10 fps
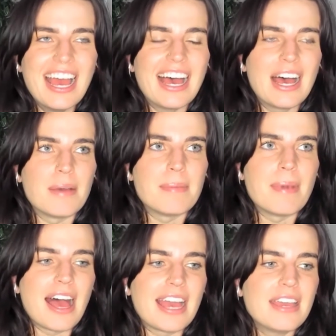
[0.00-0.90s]

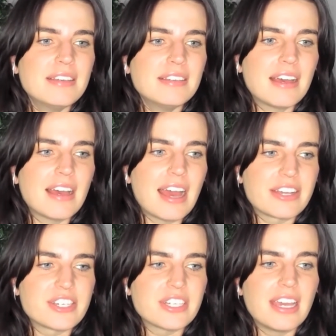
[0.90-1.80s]
I
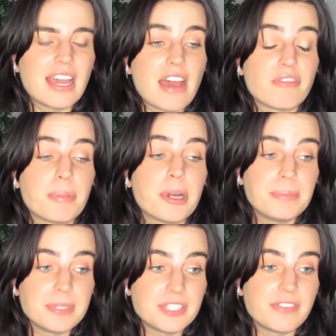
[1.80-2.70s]
actually have
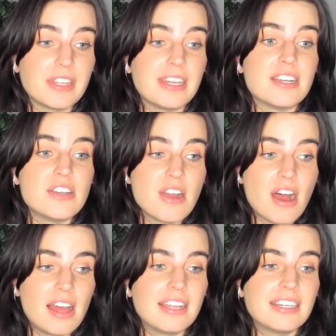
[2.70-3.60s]
purposefully
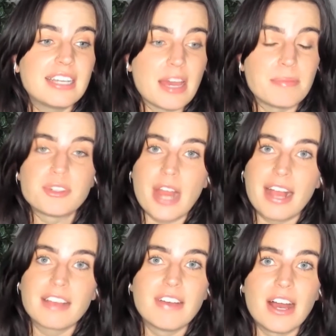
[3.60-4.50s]
not kept
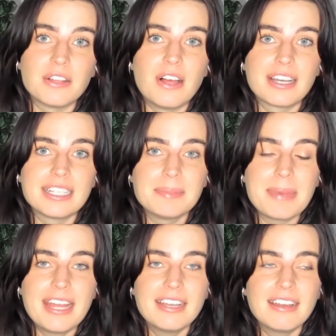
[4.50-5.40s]
track of how long it's
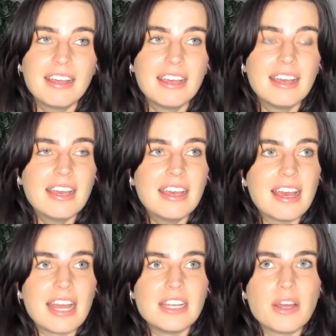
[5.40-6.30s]
been.
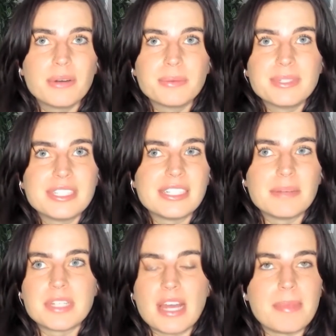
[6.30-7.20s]
I know it was
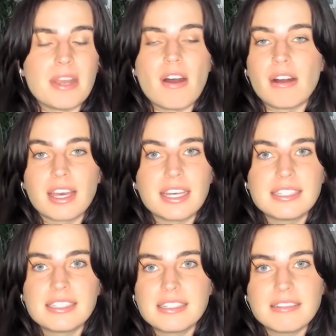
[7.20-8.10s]
sometime in
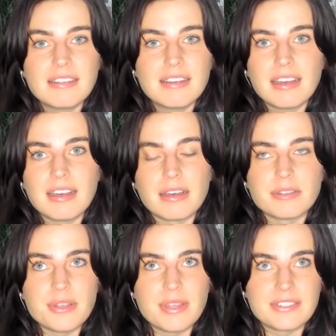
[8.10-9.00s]
August
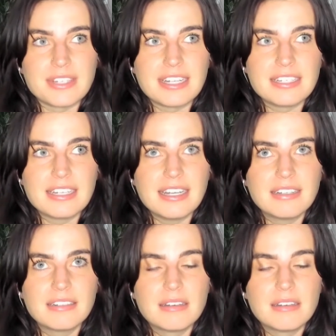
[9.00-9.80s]
2018.